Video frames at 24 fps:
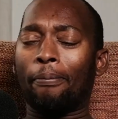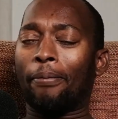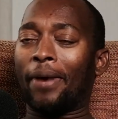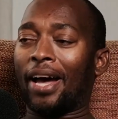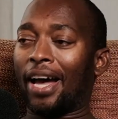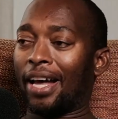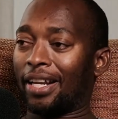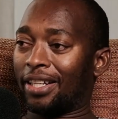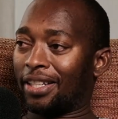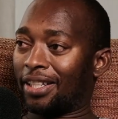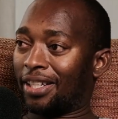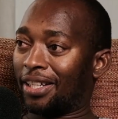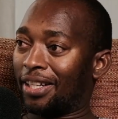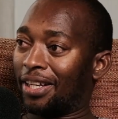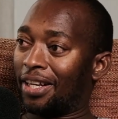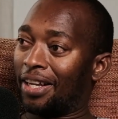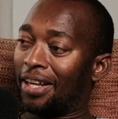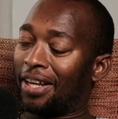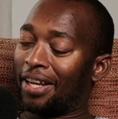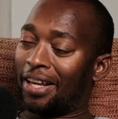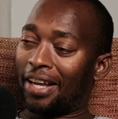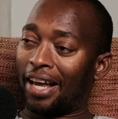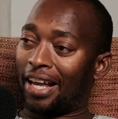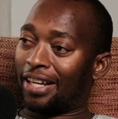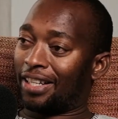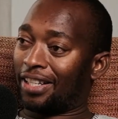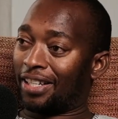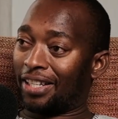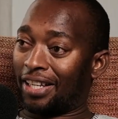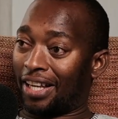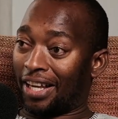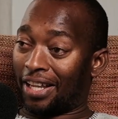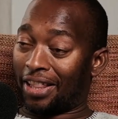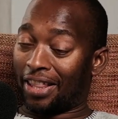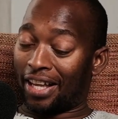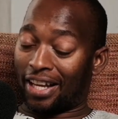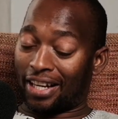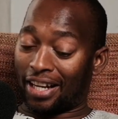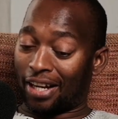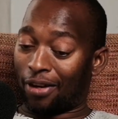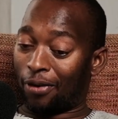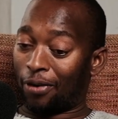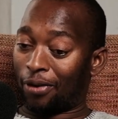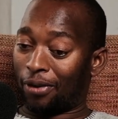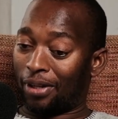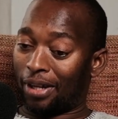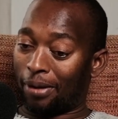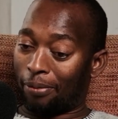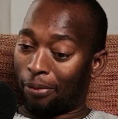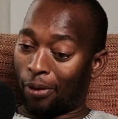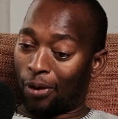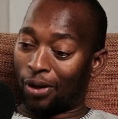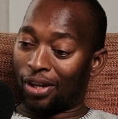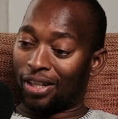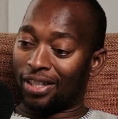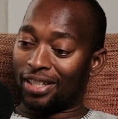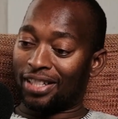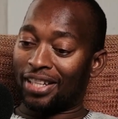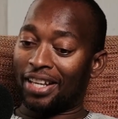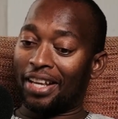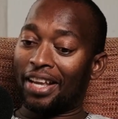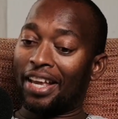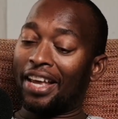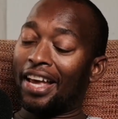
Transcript: But I didn't get that. I got the bottles.